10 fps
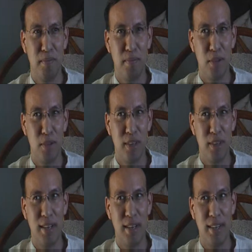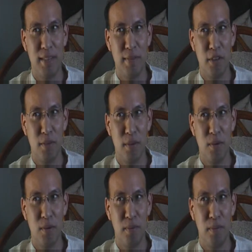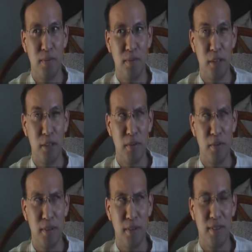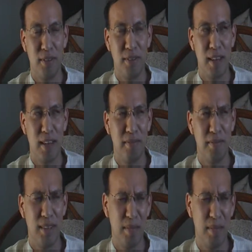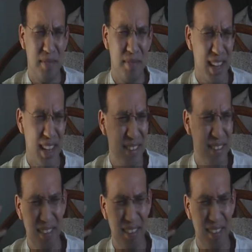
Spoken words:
They showed a lot of cleavage, but no much more than that. I don't know.